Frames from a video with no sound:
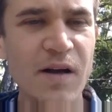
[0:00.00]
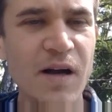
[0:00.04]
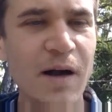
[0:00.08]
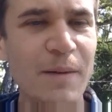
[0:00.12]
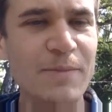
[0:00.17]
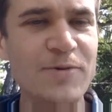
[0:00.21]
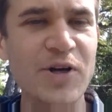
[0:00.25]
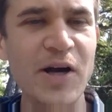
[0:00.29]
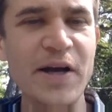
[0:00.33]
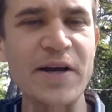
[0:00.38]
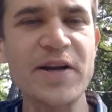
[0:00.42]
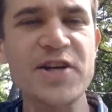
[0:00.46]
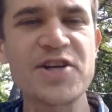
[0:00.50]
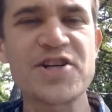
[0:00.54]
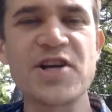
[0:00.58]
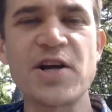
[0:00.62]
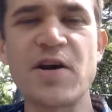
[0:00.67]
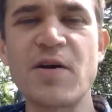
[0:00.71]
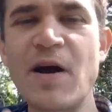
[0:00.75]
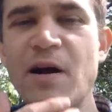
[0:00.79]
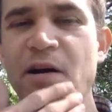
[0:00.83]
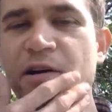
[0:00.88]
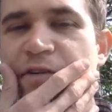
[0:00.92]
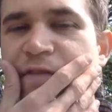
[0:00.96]
I'm trying to
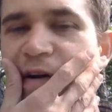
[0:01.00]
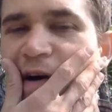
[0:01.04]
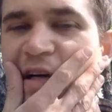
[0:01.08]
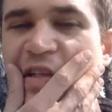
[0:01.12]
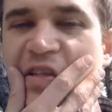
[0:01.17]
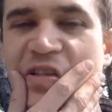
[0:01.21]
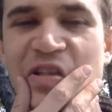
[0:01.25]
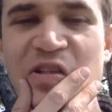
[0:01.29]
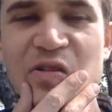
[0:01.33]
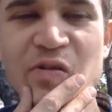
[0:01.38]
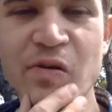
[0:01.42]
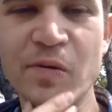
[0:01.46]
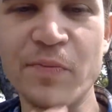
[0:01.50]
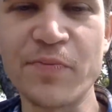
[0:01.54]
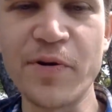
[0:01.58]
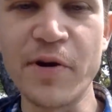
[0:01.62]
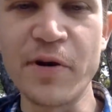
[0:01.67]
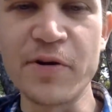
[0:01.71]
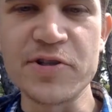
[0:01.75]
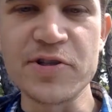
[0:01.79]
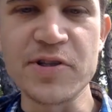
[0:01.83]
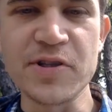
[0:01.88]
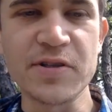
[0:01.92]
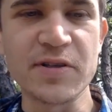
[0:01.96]
show how a volunteer should
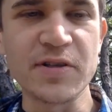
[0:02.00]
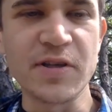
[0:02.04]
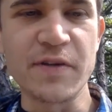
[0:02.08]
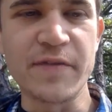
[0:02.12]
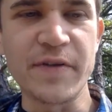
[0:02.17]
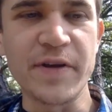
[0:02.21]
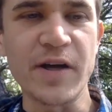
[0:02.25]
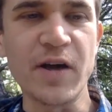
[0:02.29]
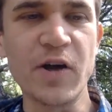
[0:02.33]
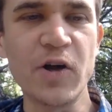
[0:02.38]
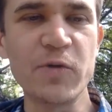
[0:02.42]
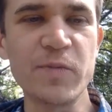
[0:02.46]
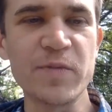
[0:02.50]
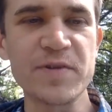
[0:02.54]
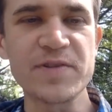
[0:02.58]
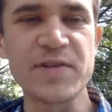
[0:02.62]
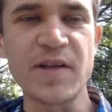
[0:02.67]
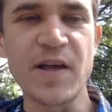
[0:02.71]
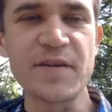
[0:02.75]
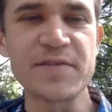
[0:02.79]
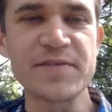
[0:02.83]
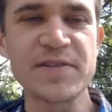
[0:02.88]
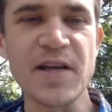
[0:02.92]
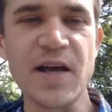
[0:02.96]
approach living a homeless
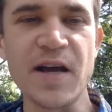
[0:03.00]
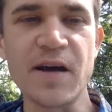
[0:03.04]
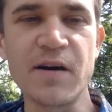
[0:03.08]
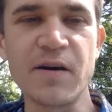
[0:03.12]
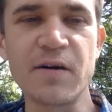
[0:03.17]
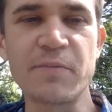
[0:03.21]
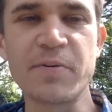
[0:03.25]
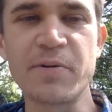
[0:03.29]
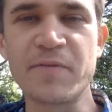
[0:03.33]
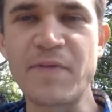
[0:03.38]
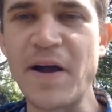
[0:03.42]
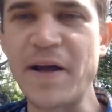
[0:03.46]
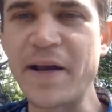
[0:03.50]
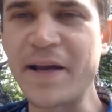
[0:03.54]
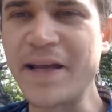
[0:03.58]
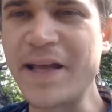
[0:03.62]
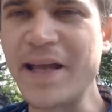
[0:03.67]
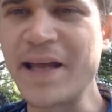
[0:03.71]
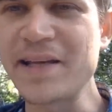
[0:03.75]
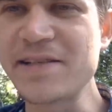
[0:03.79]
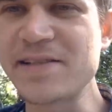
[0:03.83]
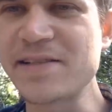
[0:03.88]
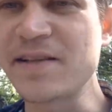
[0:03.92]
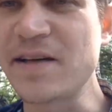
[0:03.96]
lifestyle, provide a
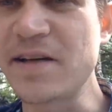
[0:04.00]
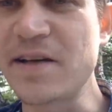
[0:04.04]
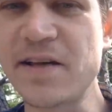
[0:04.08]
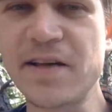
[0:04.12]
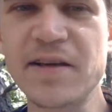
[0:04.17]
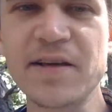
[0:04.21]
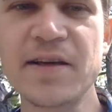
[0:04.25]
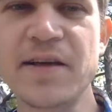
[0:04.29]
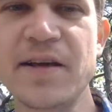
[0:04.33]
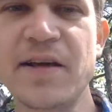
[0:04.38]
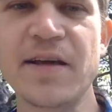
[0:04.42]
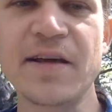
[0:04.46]
case study